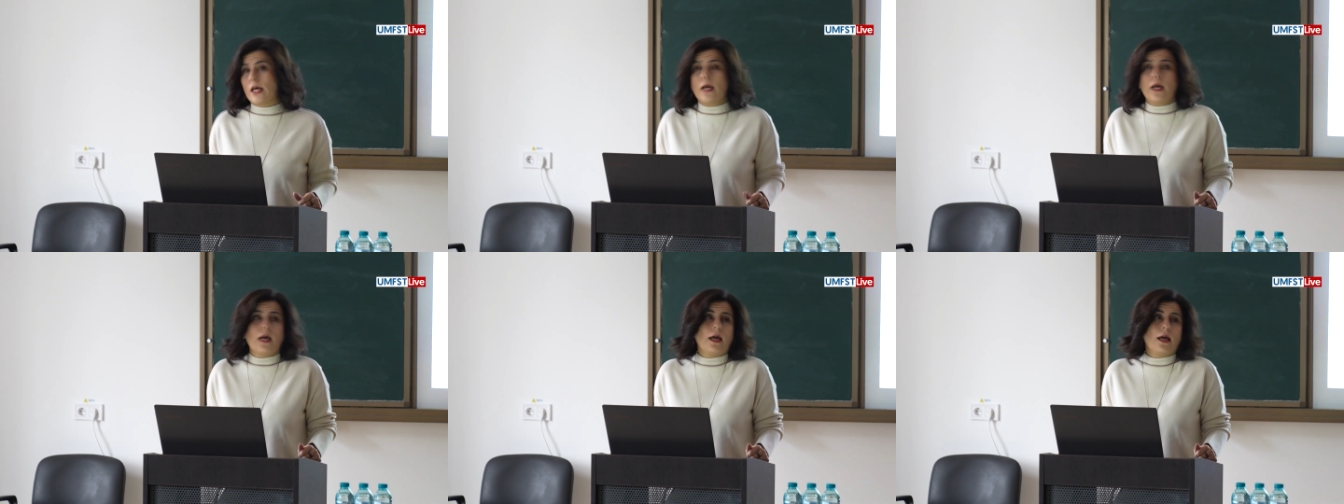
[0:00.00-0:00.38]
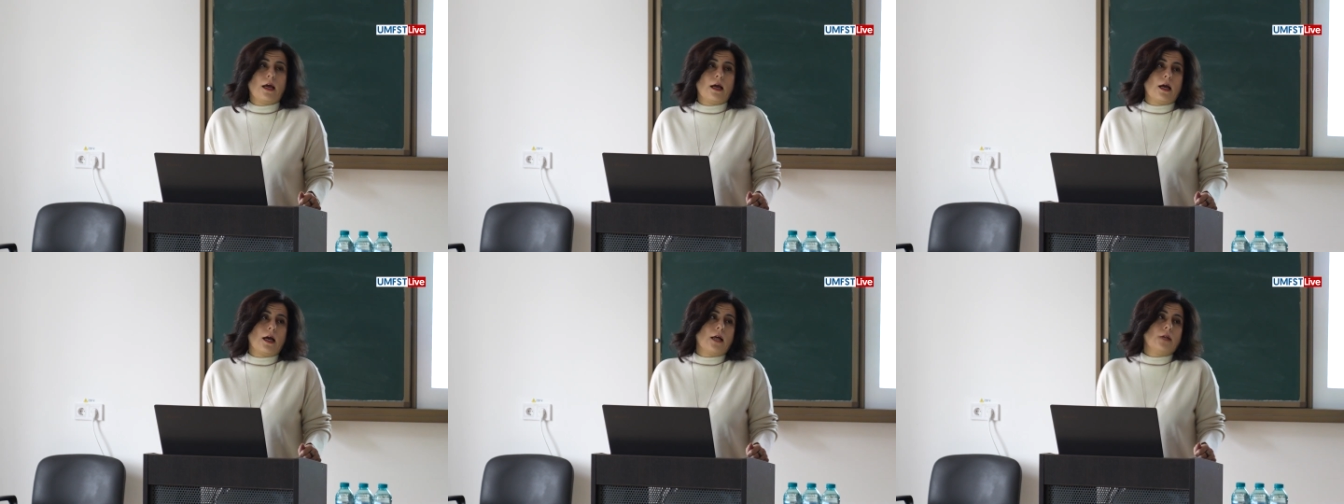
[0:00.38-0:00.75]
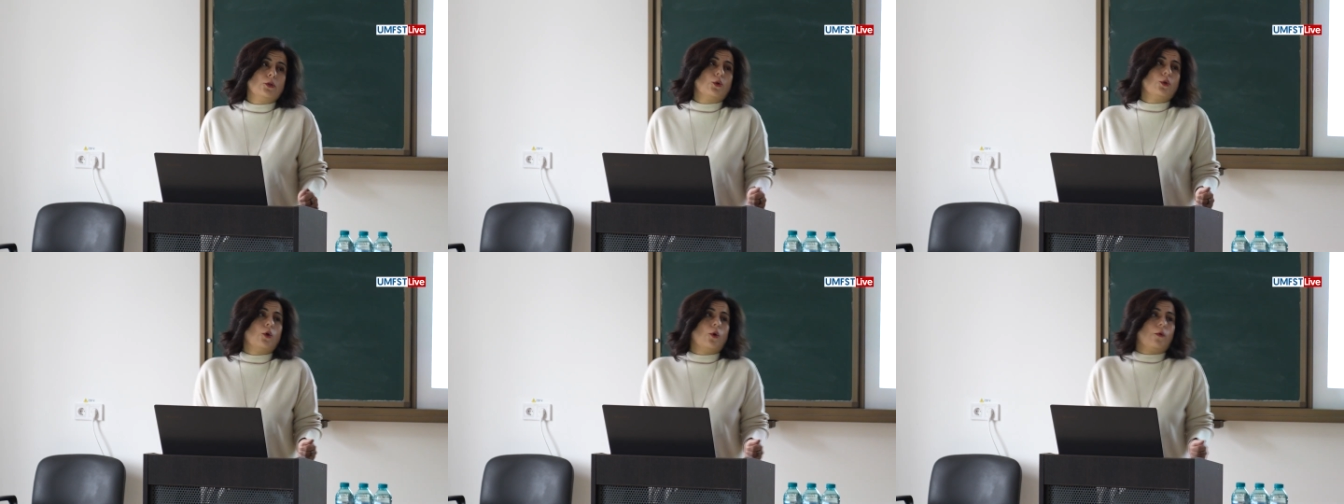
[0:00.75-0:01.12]
I
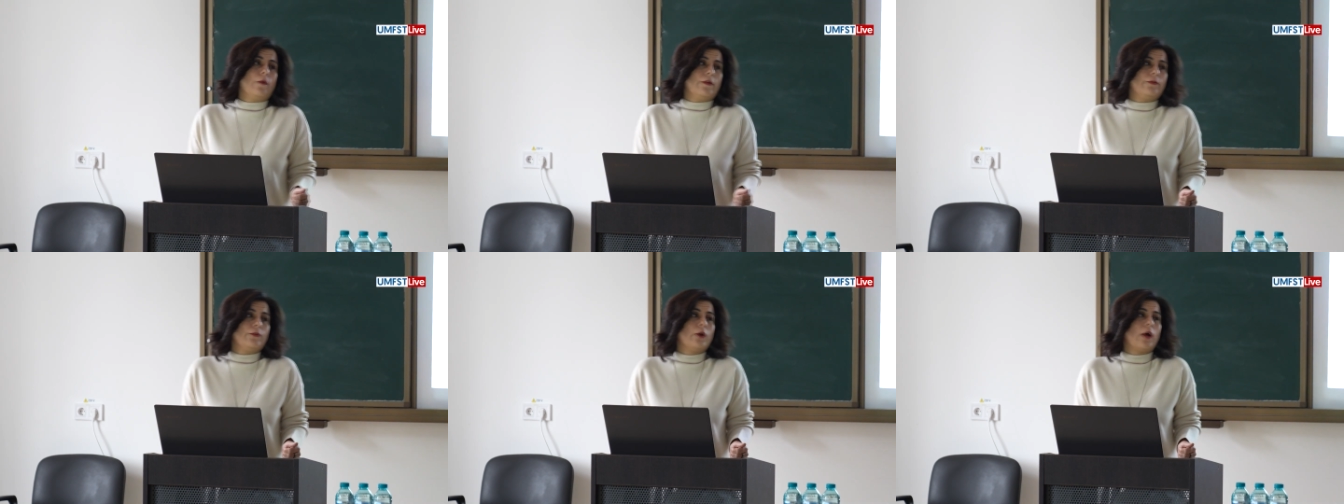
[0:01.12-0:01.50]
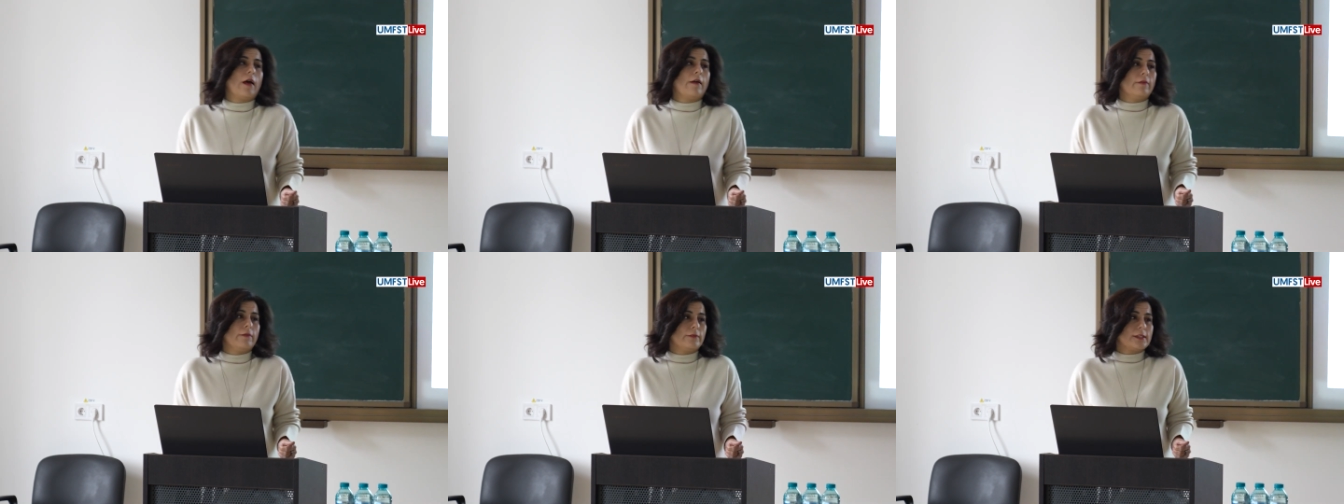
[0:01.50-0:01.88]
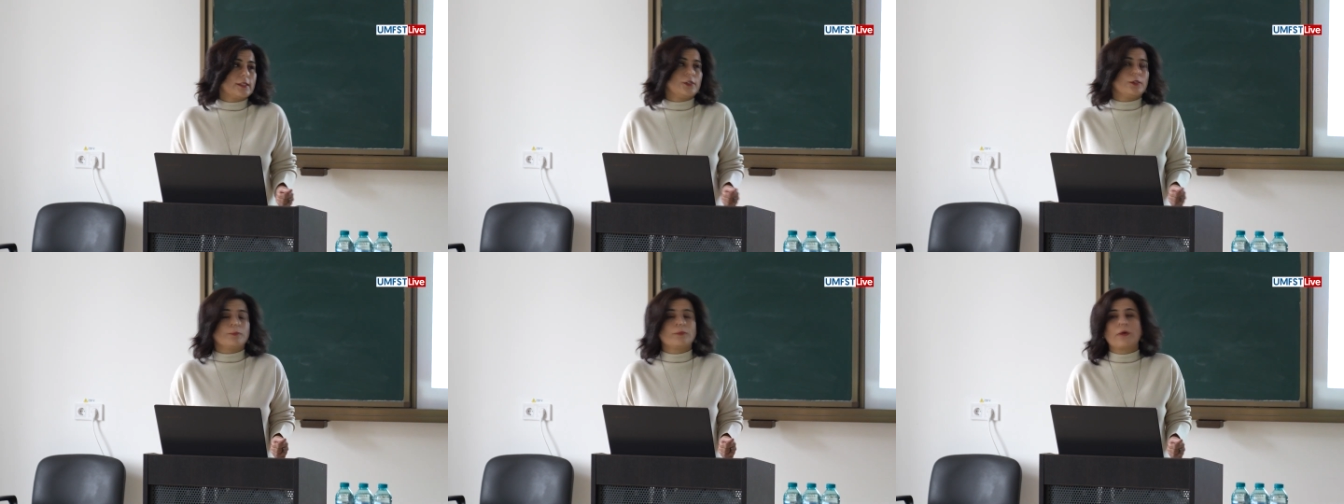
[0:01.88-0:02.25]
don't know if you have
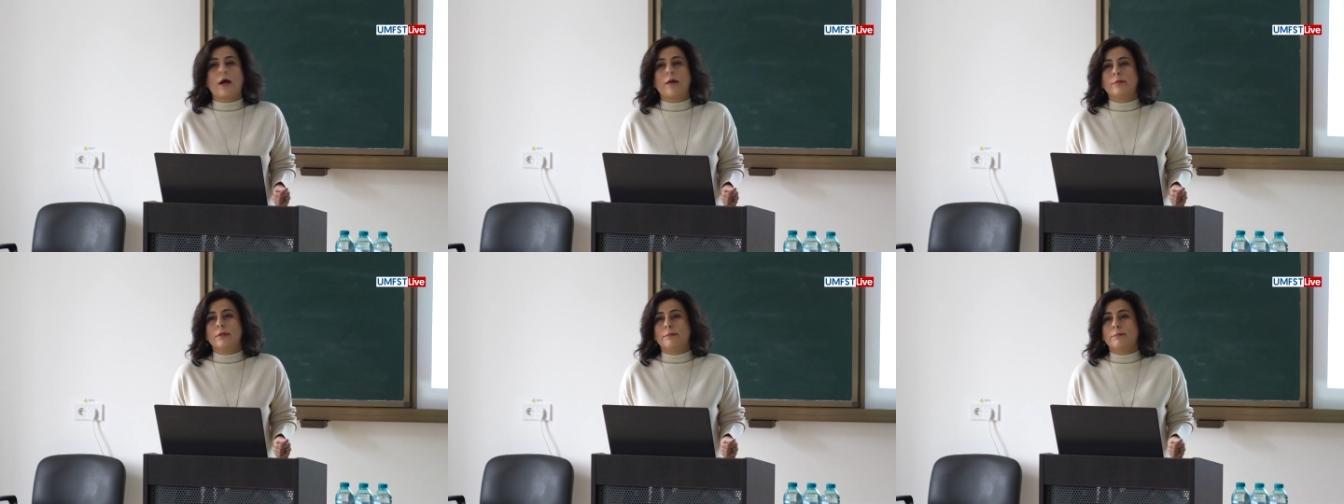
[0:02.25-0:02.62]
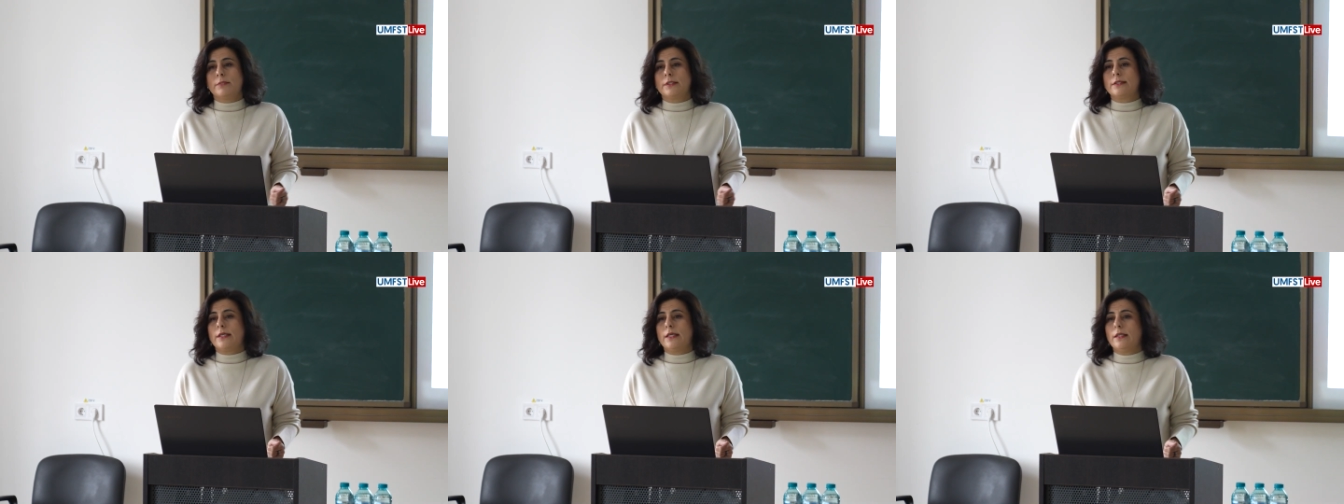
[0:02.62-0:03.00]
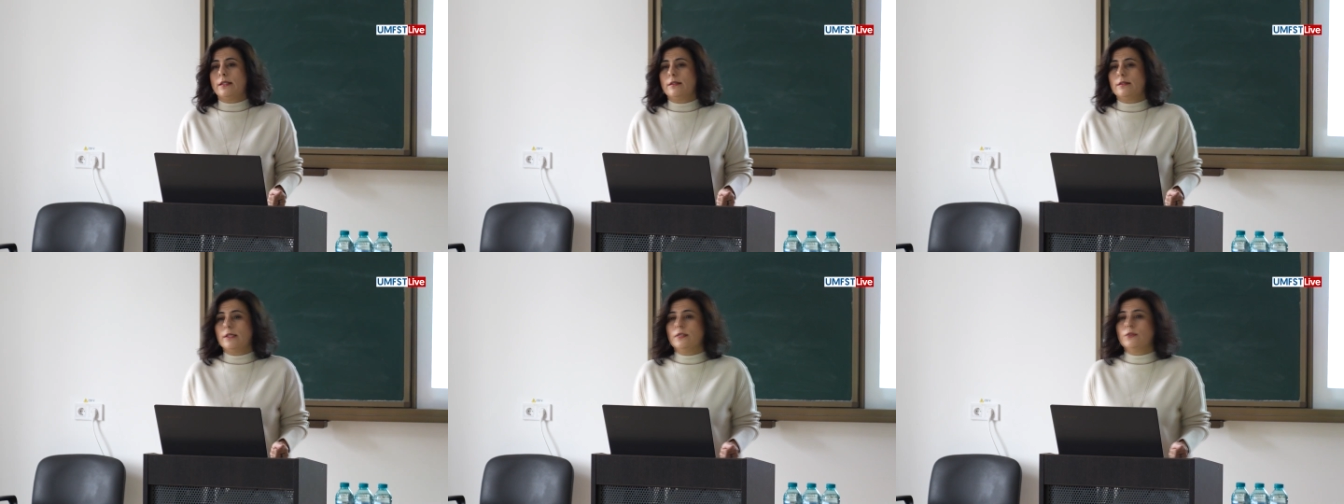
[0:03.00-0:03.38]
such a problem, but
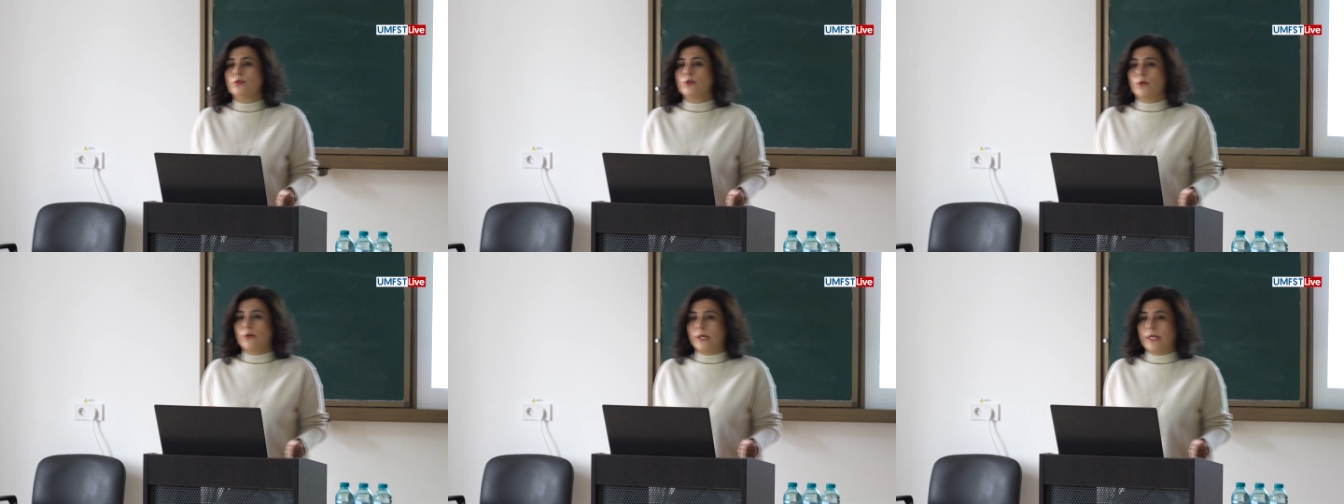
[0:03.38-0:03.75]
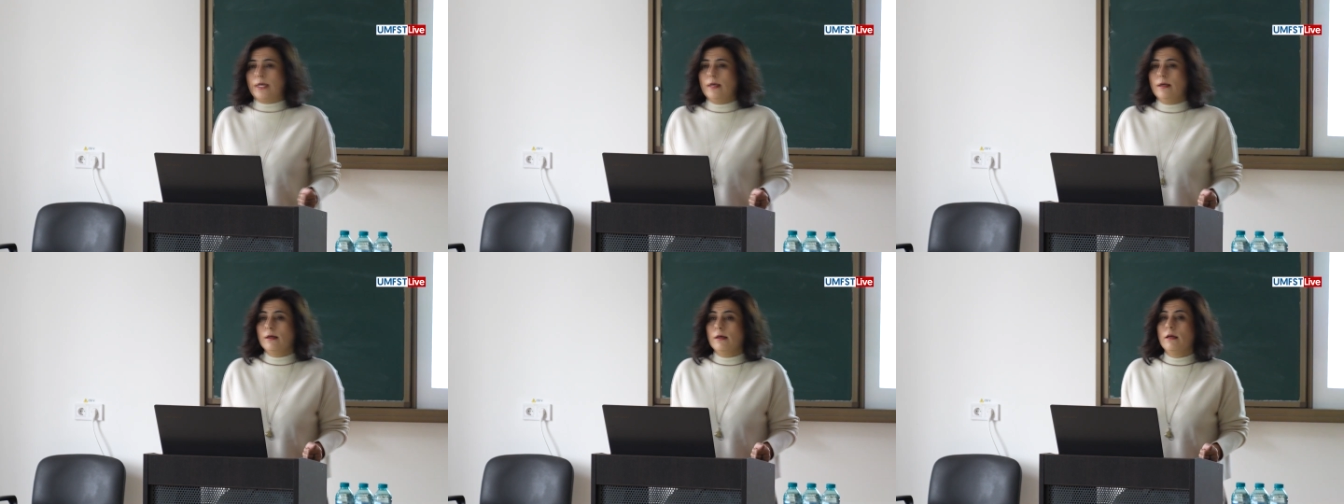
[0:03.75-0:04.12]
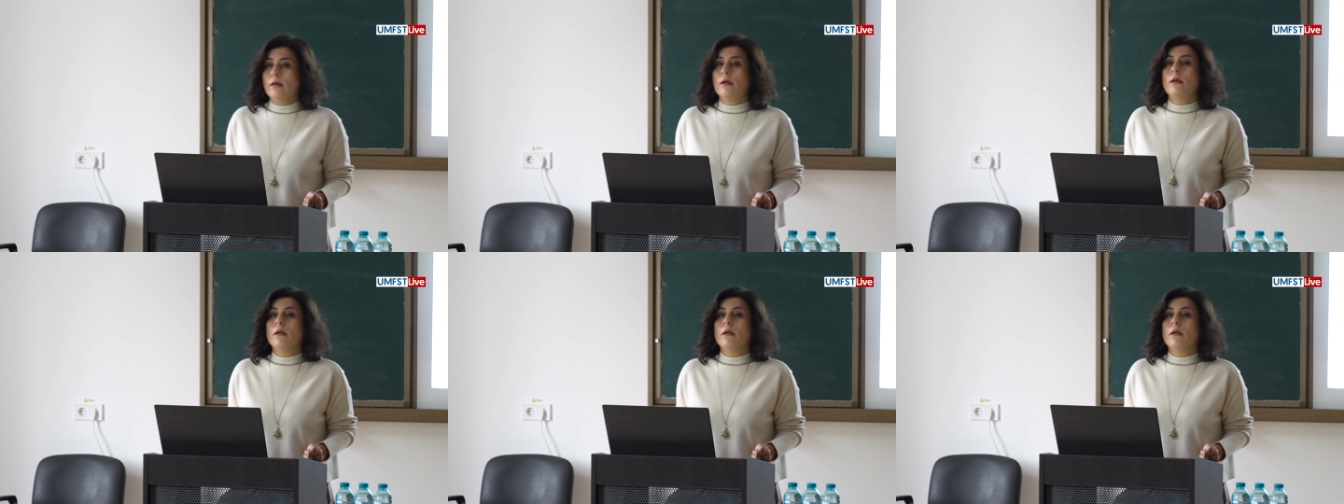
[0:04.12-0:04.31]
in Turkey,